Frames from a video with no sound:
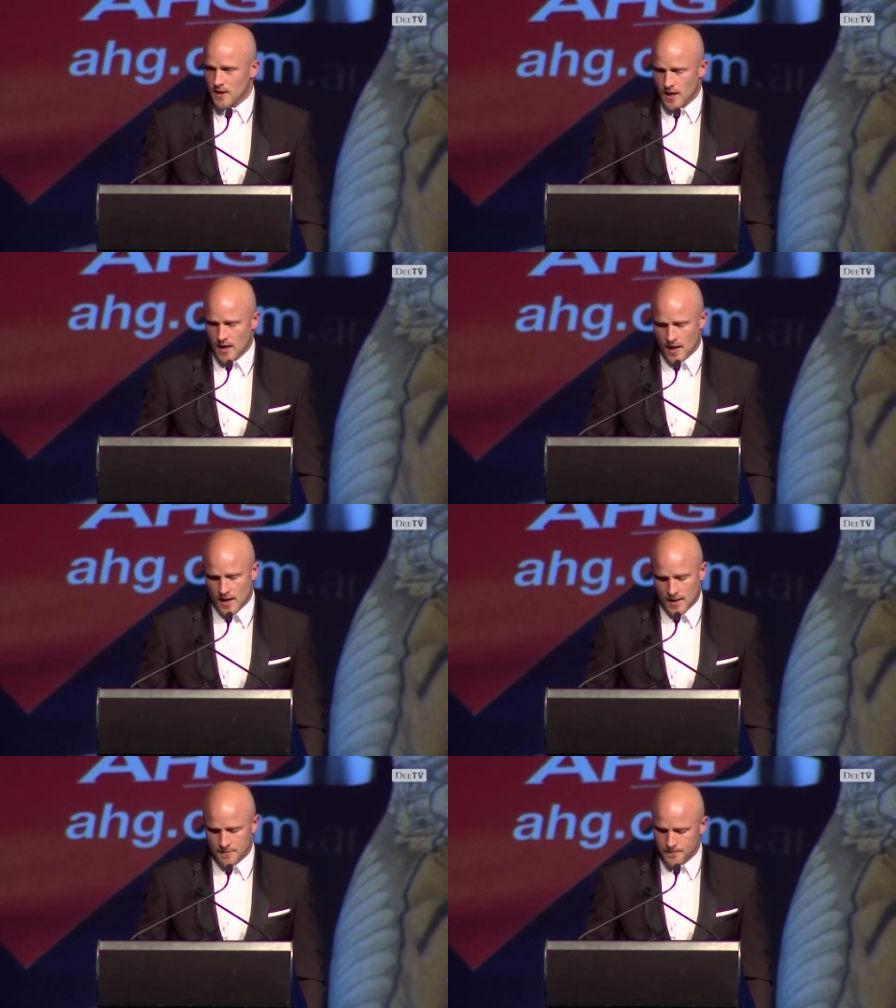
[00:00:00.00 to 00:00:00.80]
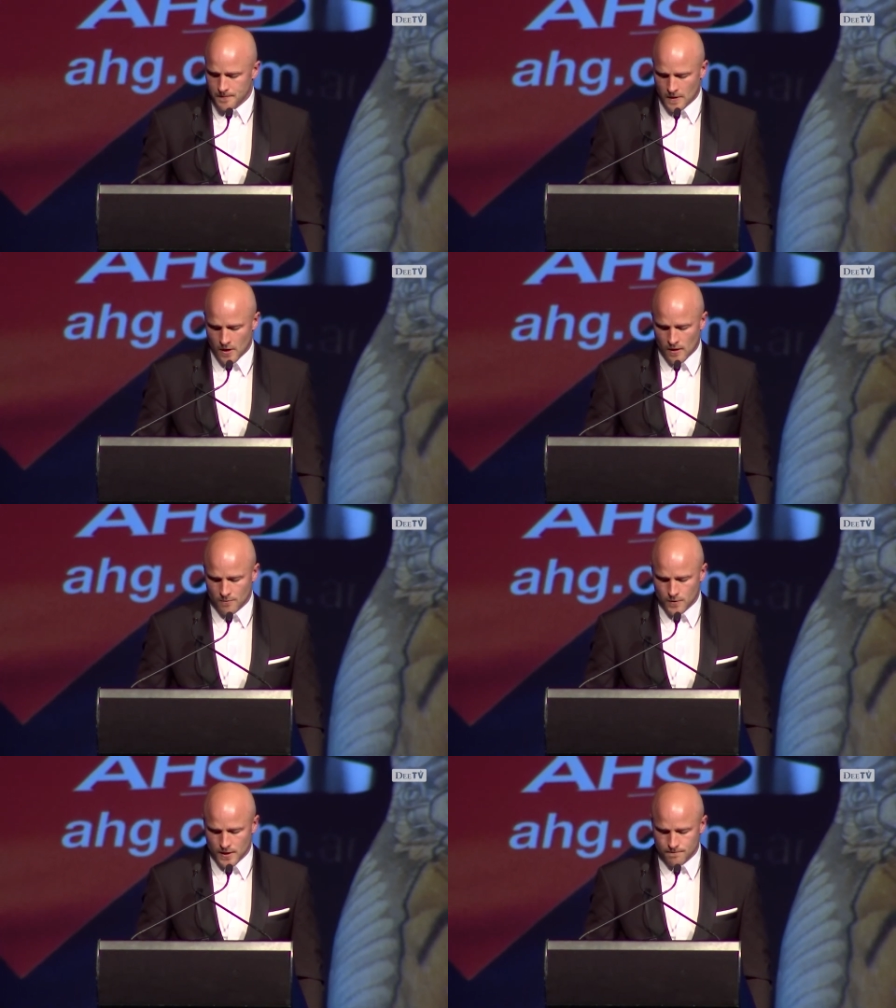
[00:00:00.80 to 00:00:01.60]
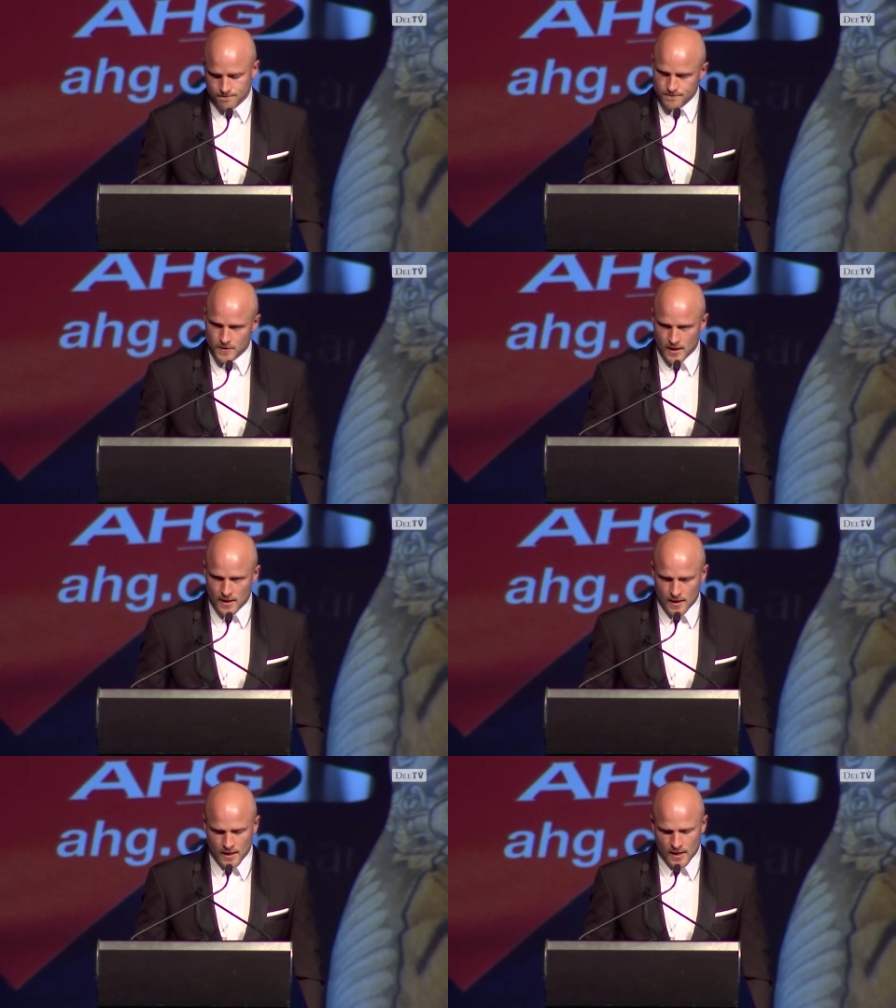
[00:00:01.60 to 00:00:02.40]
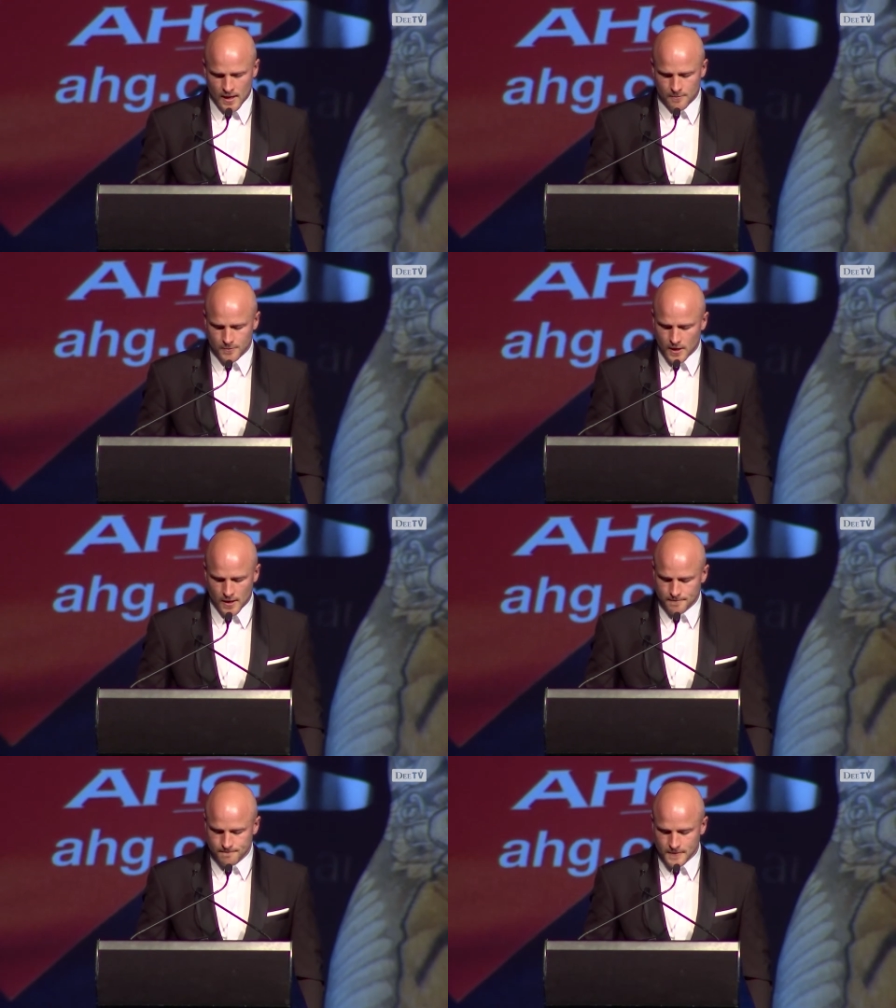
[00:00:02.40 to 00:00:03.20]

Um, you know, we um, we don't